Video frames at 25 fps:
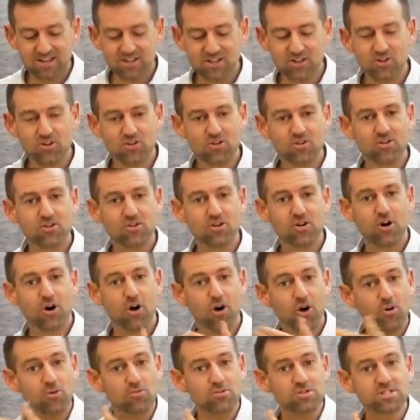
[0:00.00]
your
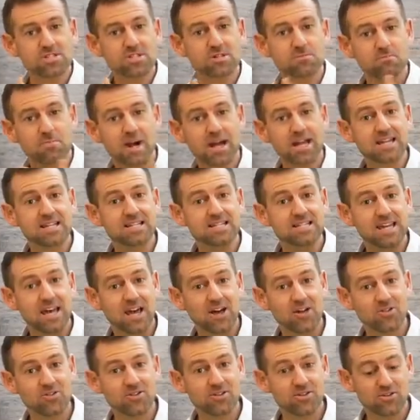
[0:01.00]
host might
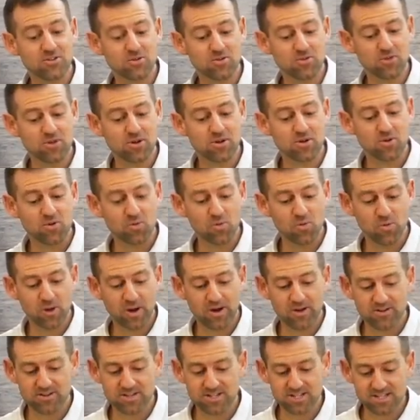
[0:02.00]
tell you
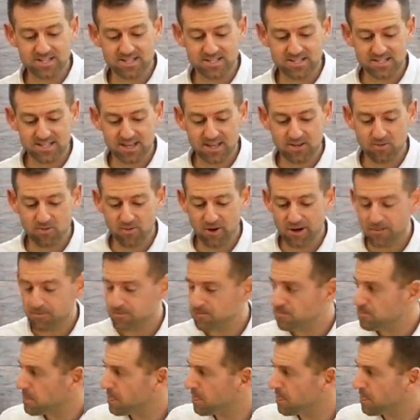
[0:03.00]
where to sit right